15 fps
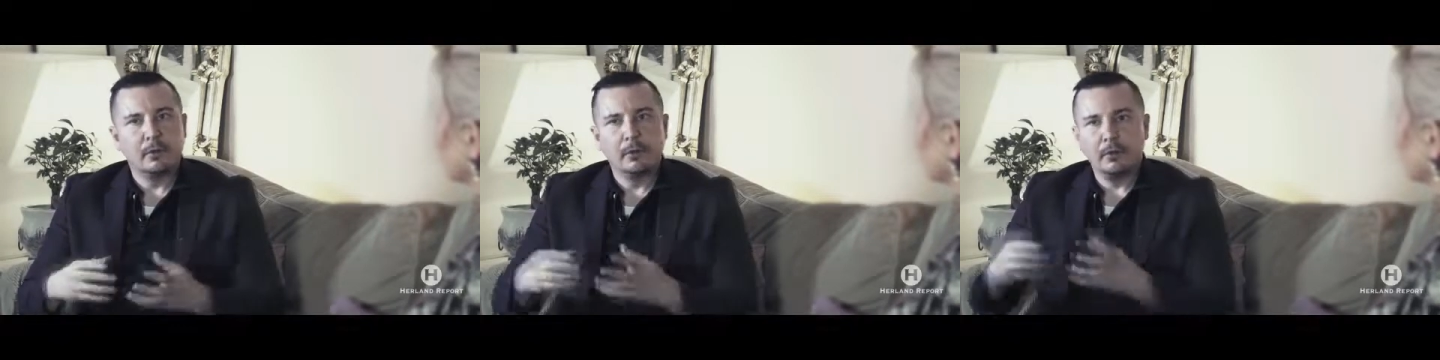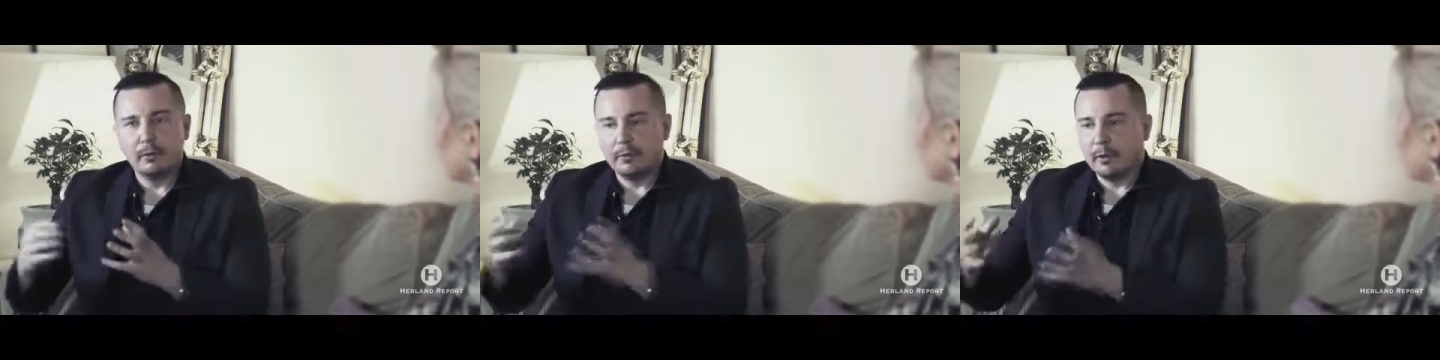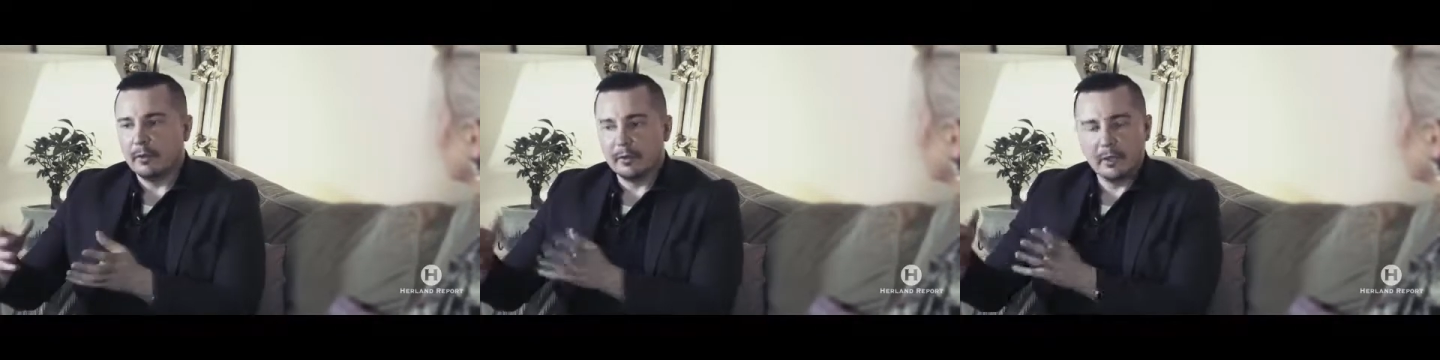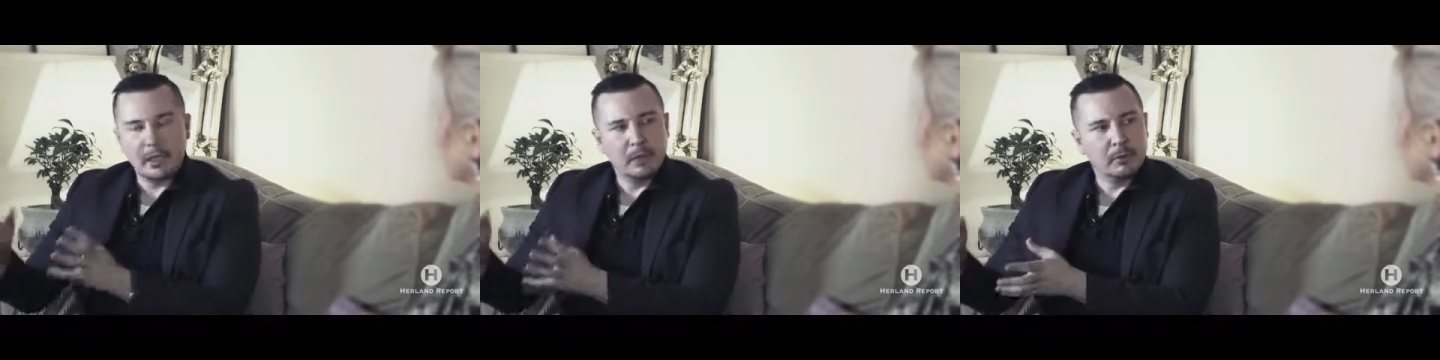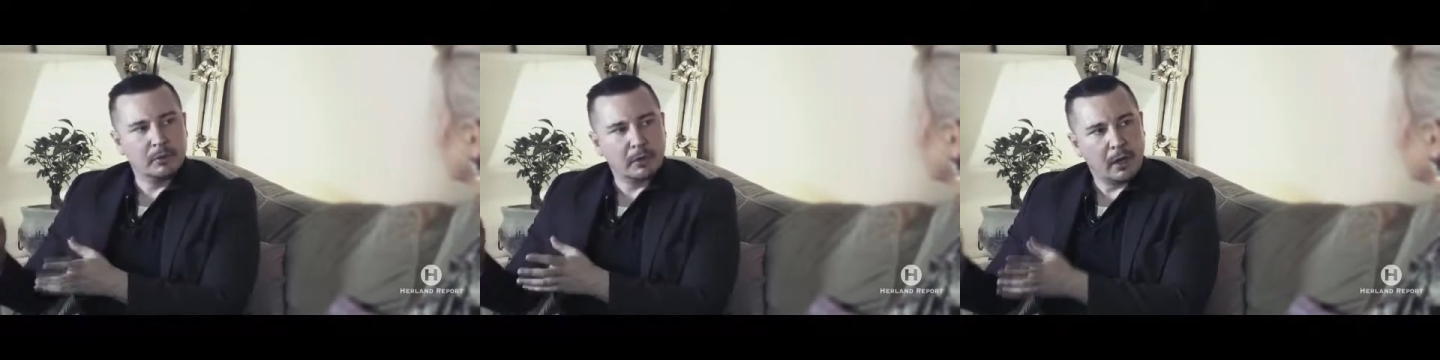using the
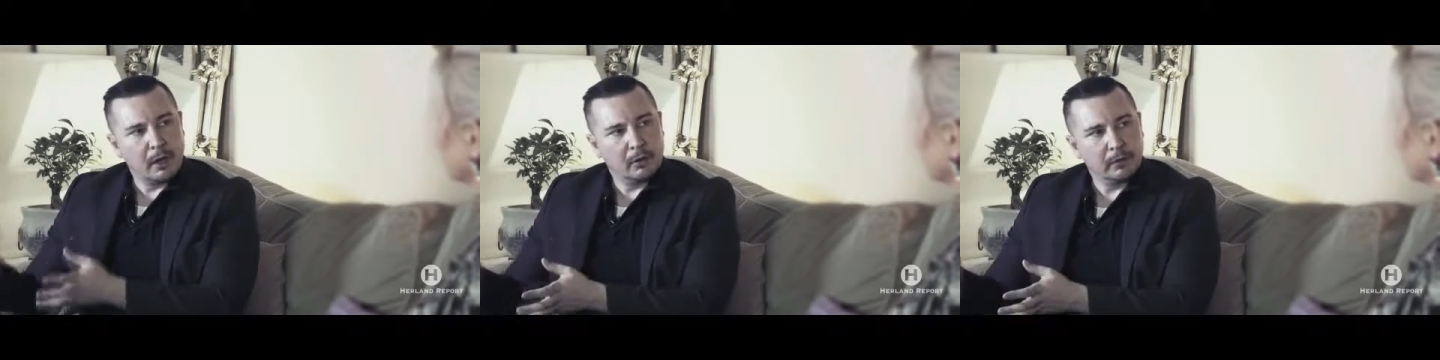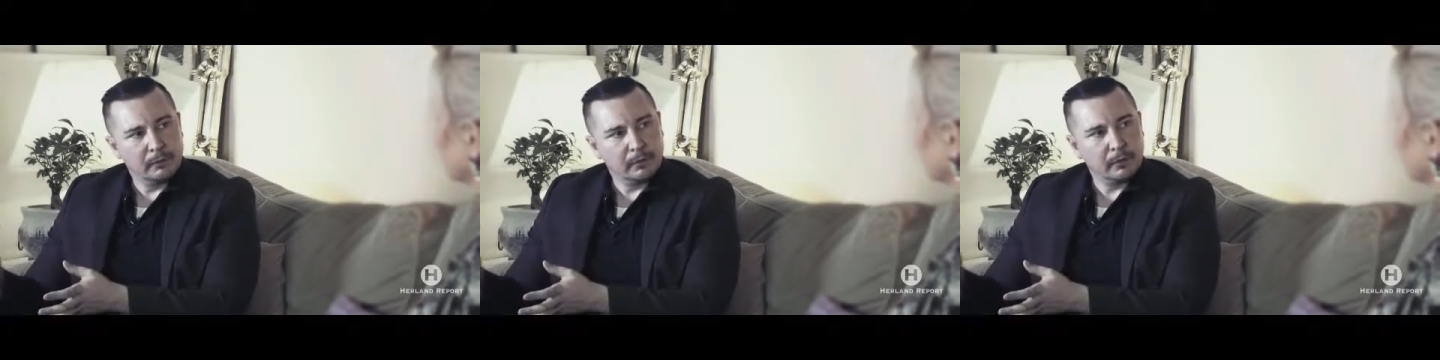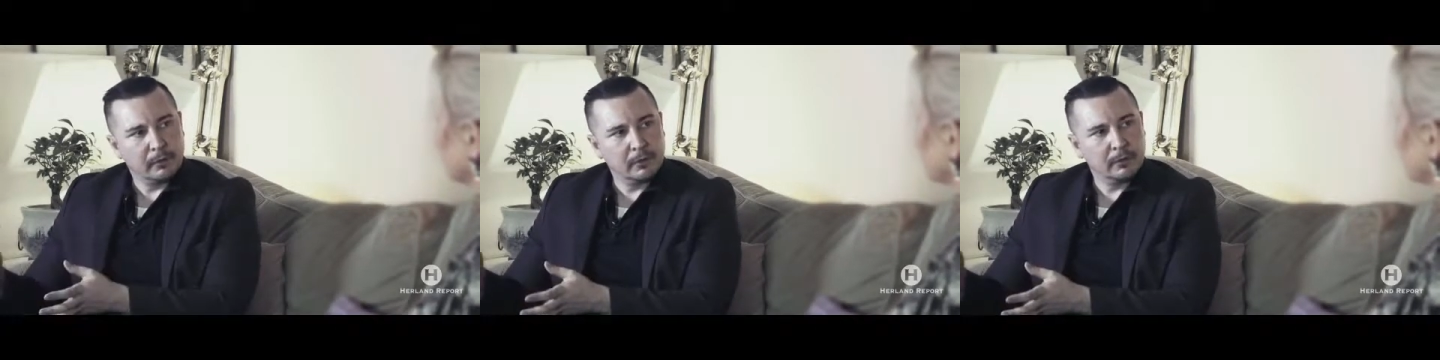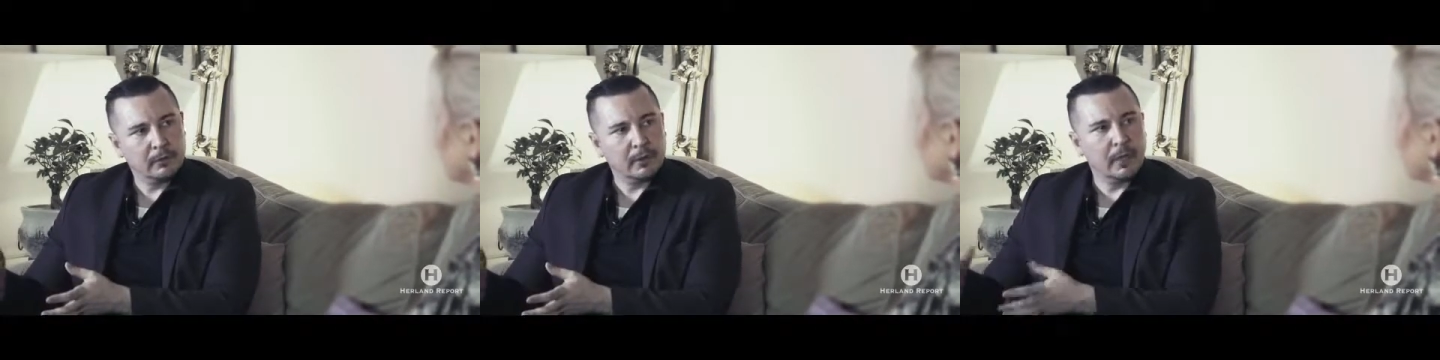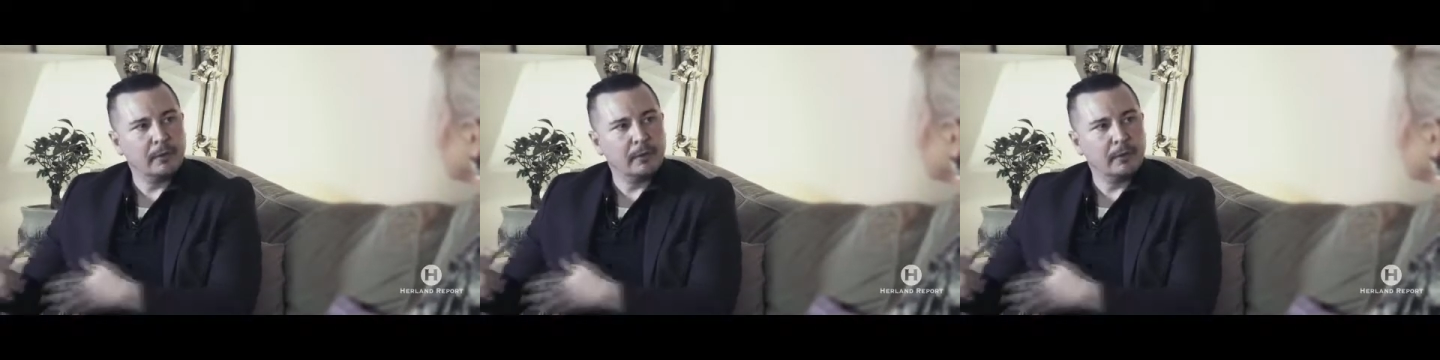cinematographers